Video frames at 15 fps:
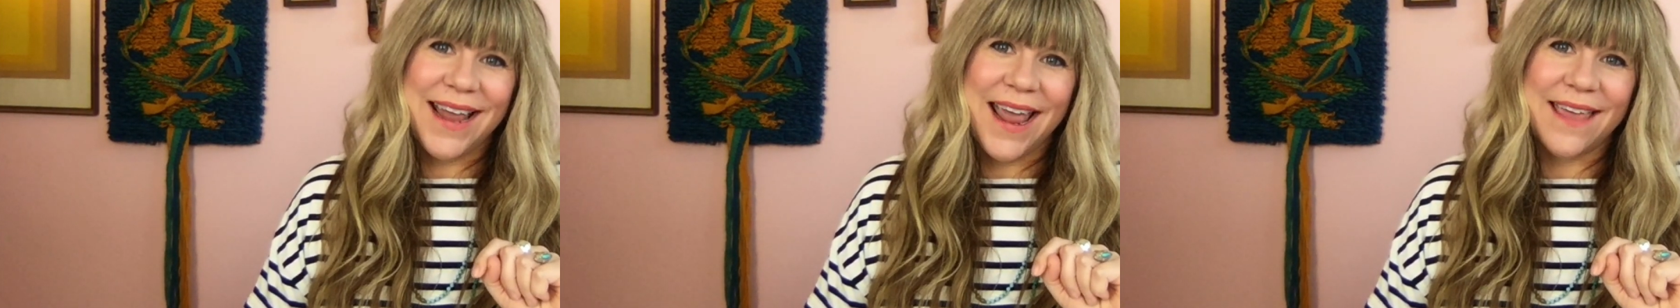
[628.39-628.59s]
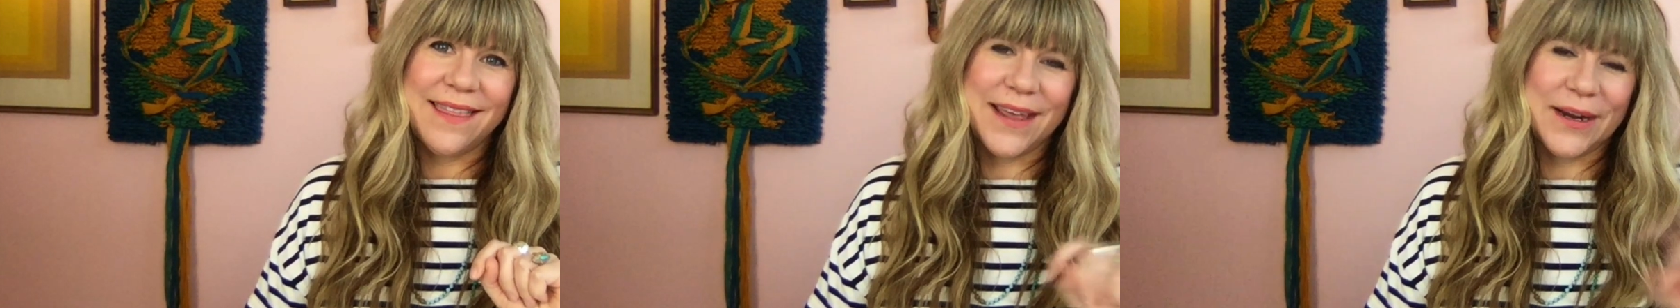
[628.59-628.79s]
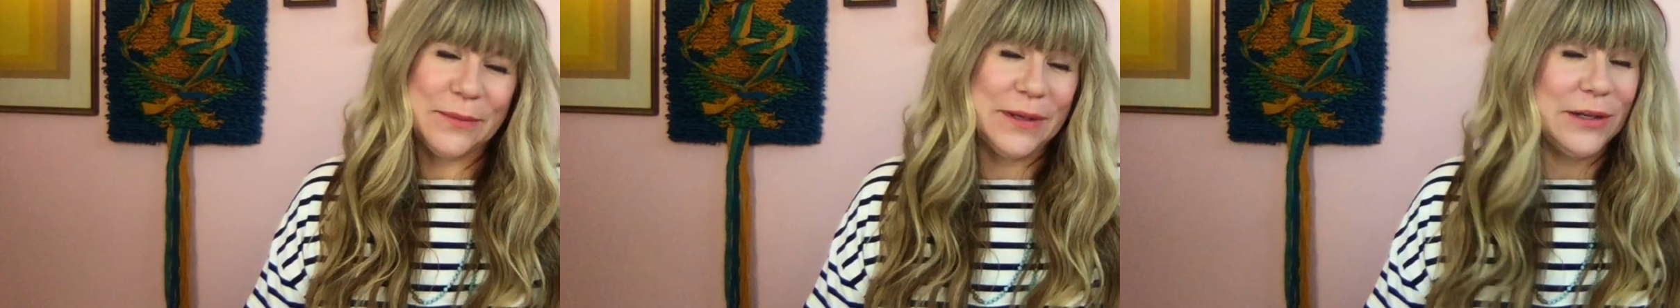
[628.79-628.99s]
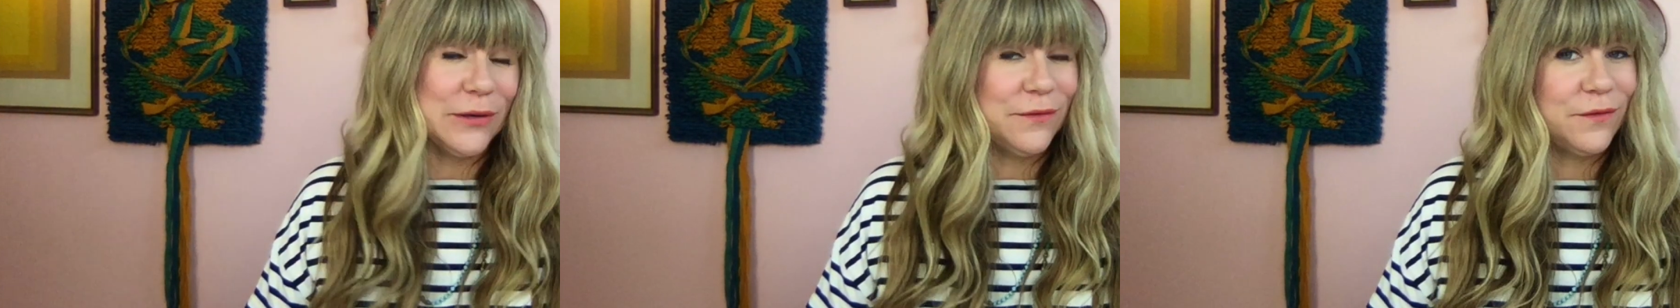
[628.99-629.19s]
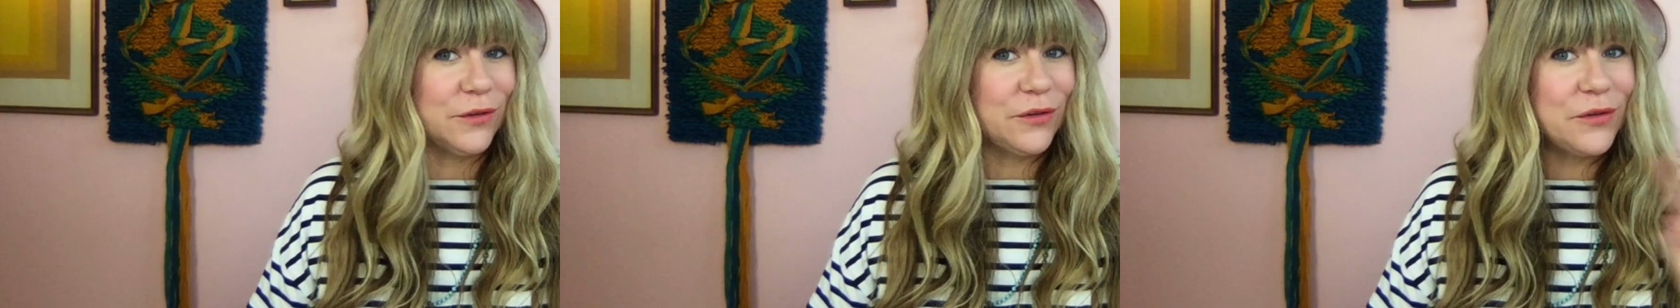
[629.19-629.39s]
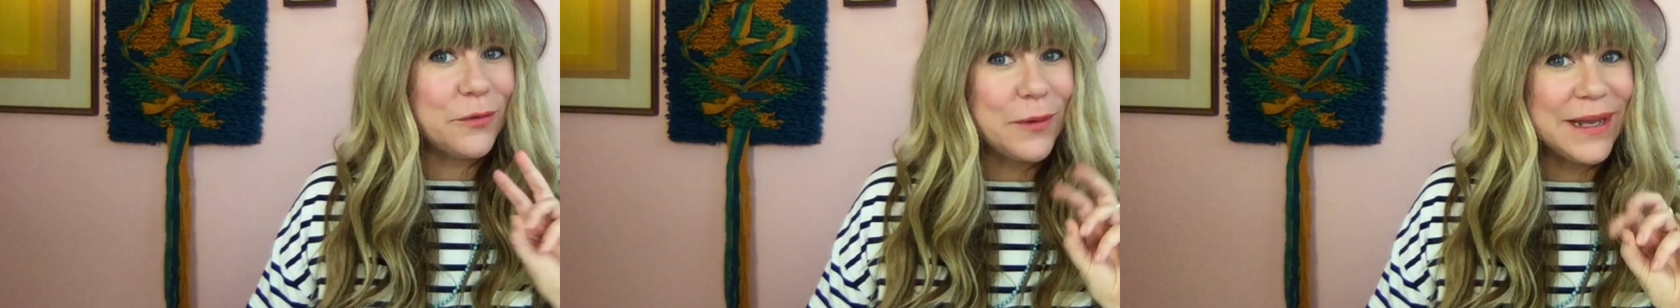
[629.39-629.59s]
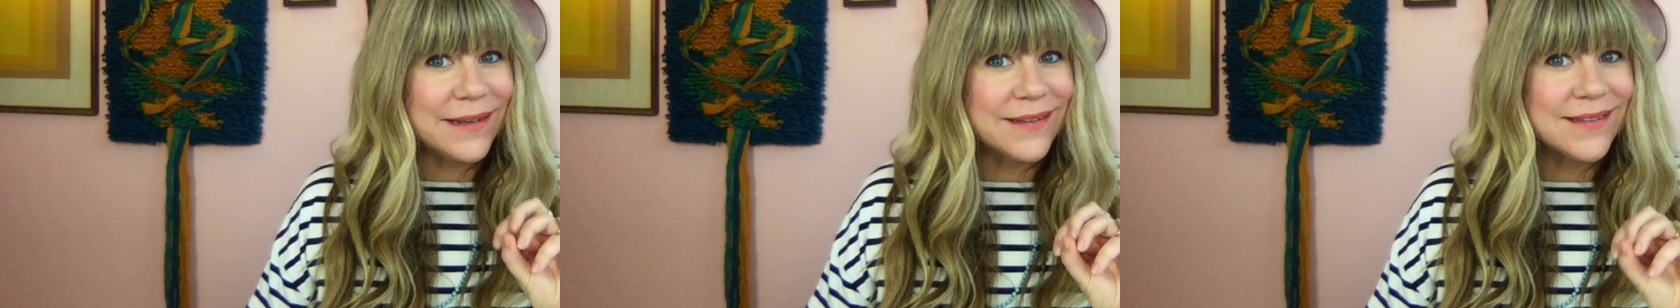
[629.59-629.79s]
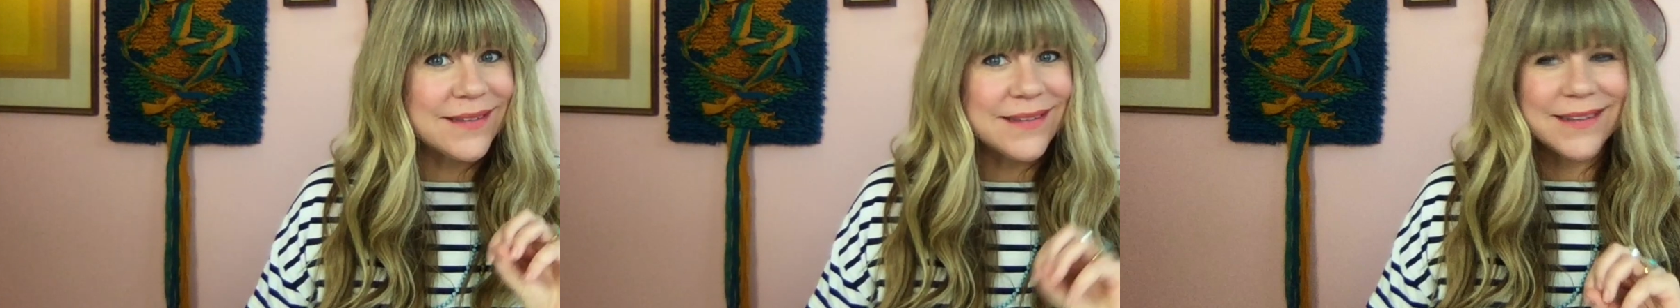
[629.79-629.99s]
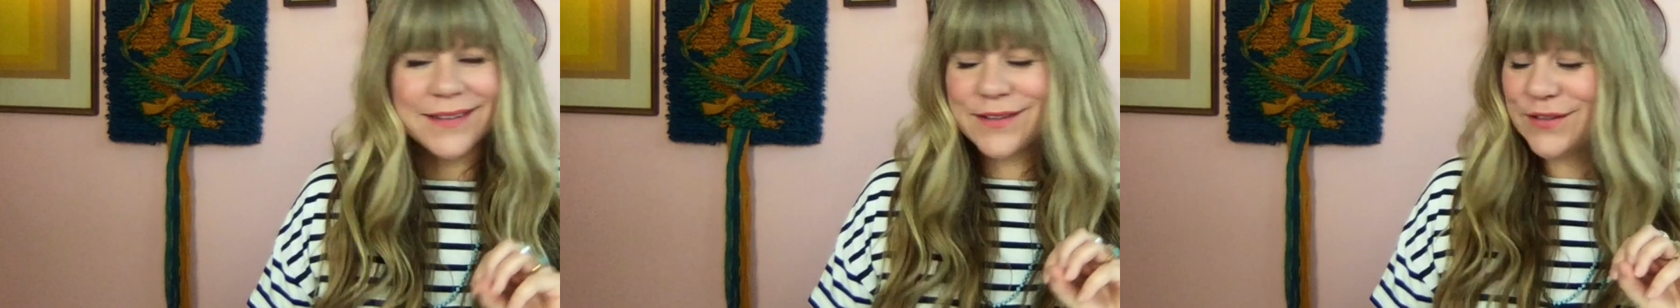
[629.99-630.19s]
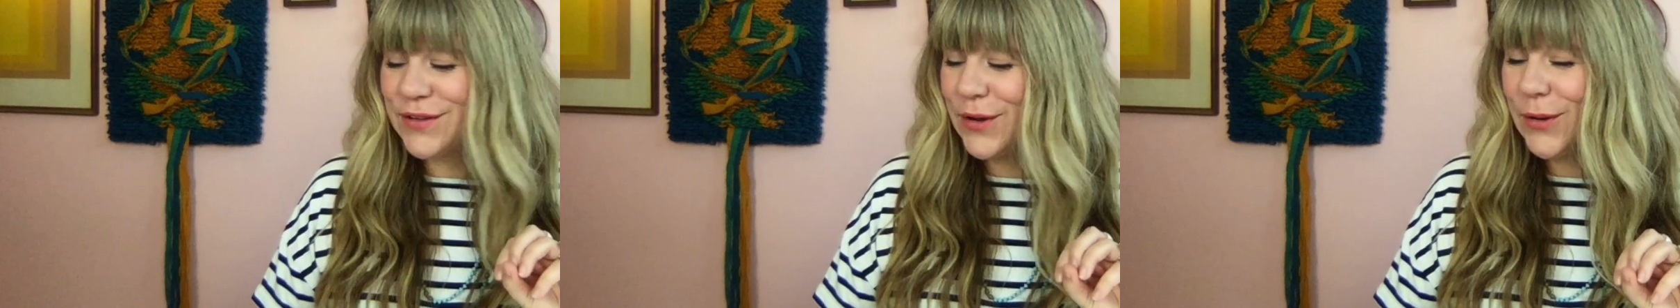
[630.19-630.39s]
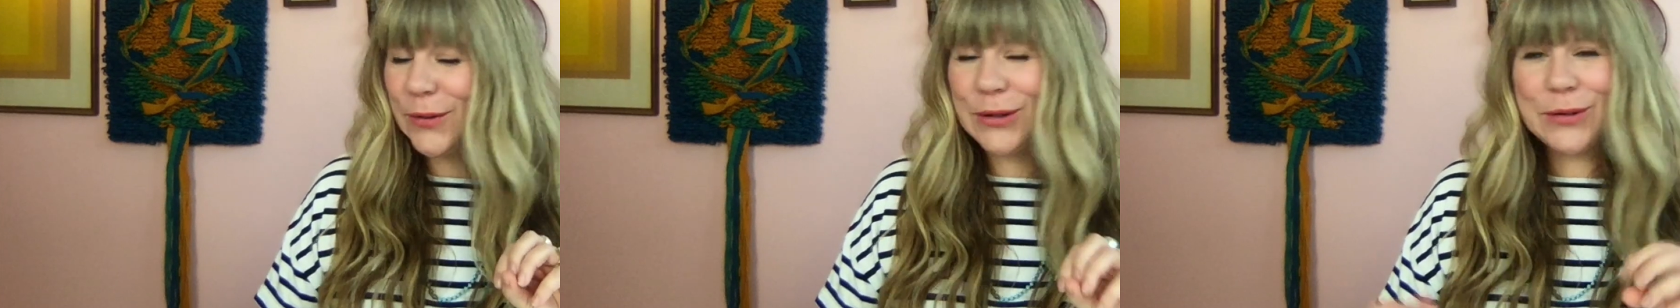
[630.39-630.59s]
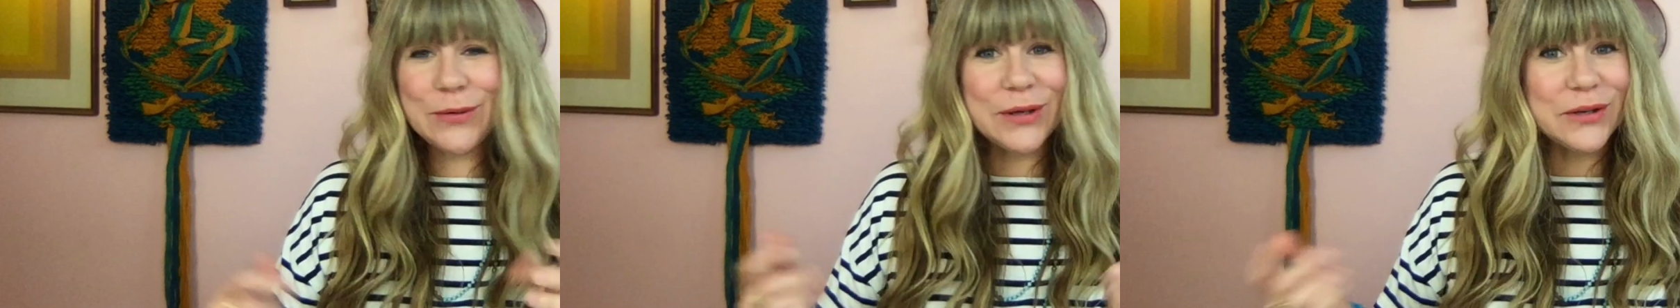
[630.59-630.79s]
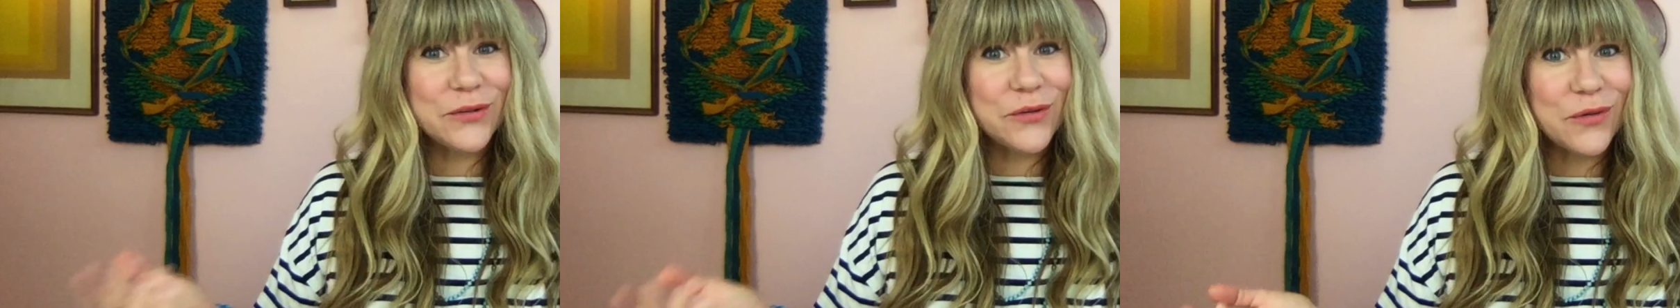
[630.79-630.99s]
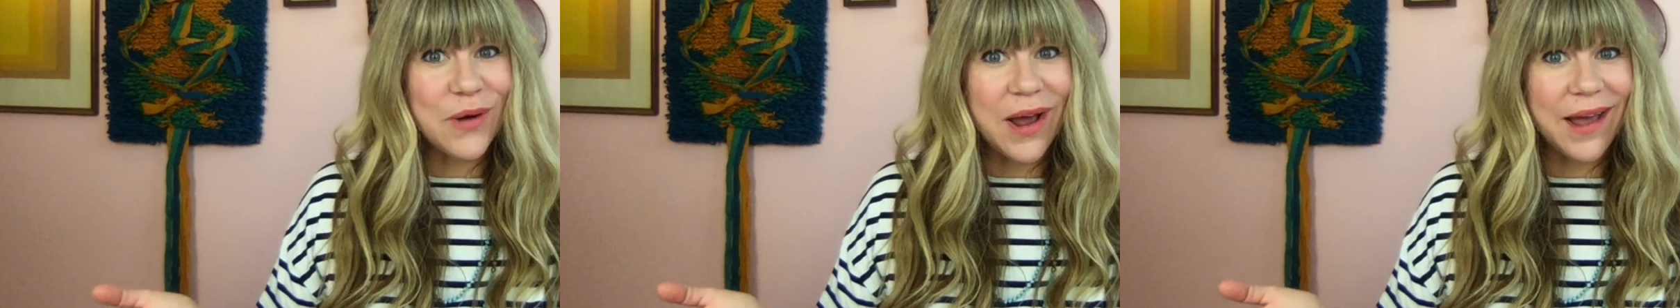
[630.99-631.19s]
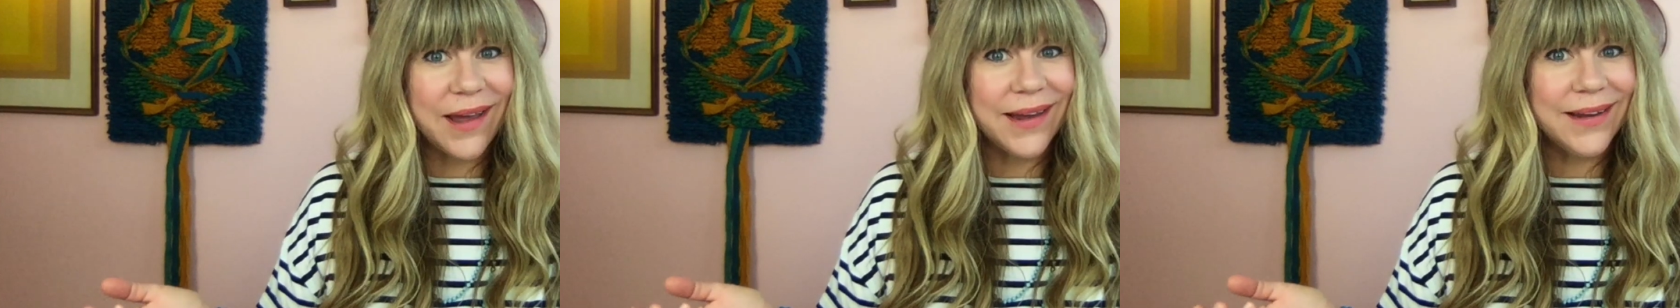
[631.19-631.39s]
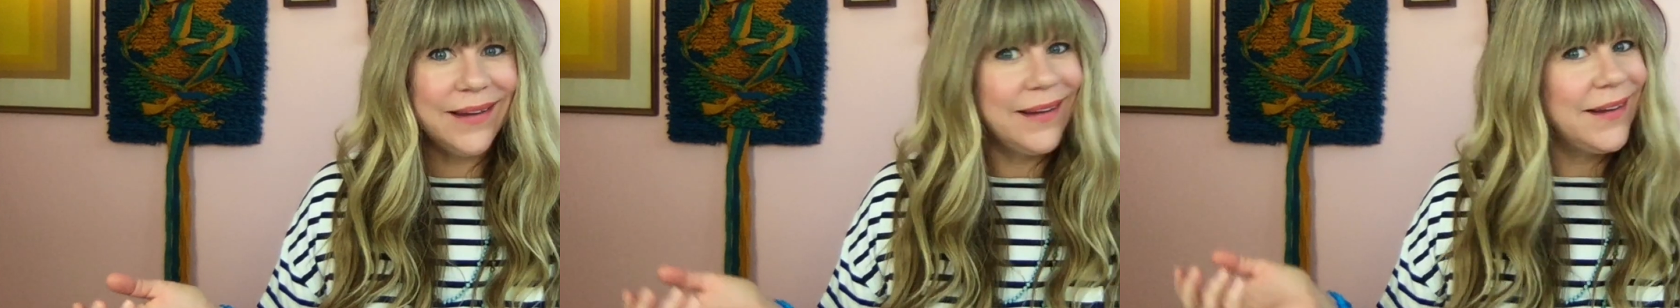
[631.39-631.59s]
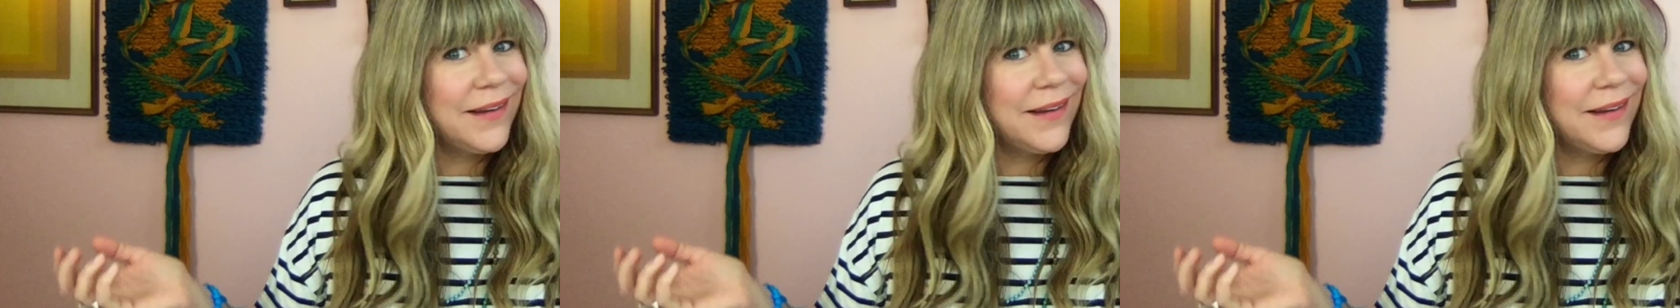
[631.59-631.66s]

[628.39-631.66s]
and that'll be good for 2 weeks, so you can try